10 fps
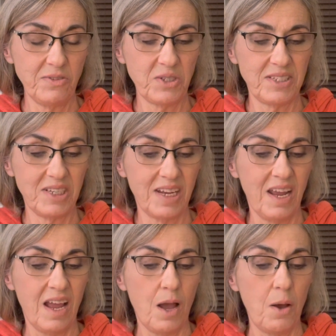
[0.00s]
engine.
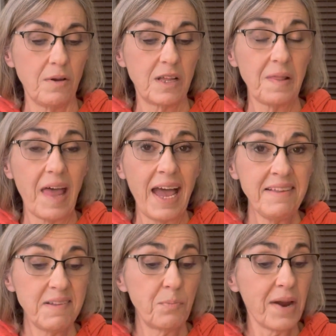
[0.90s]

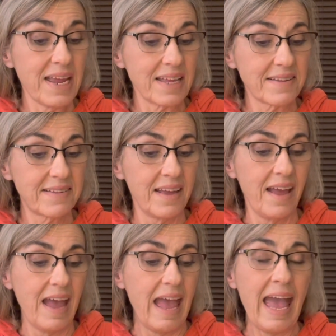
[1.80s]
Glass breaks
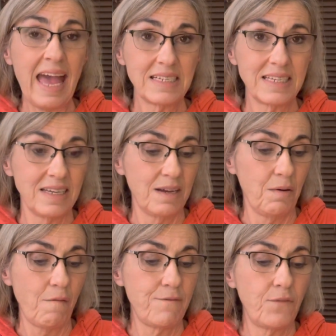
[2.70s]
at
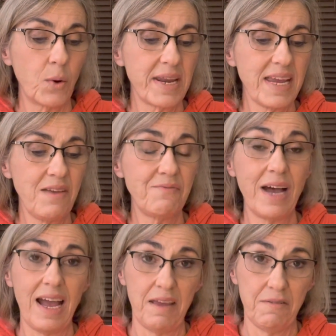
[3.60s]

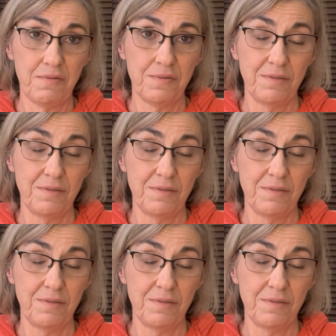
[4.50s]
45.